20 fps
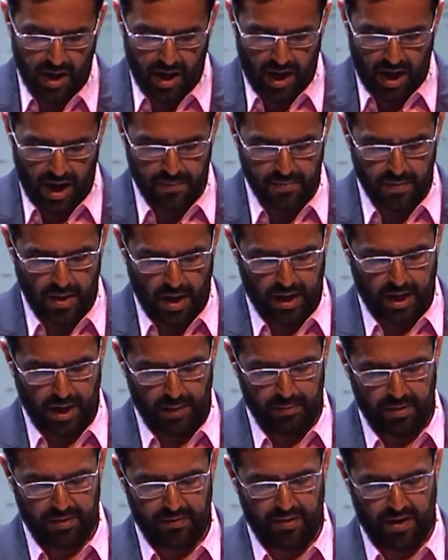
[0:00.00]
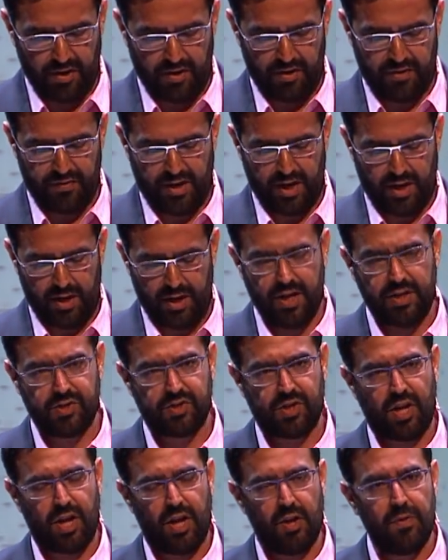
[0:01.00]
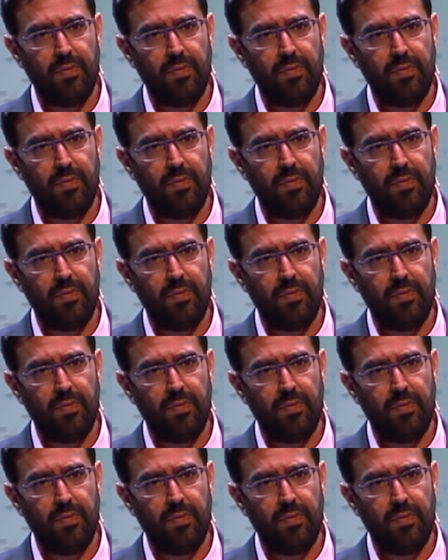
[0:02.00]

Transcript: a couple of hundred years ago.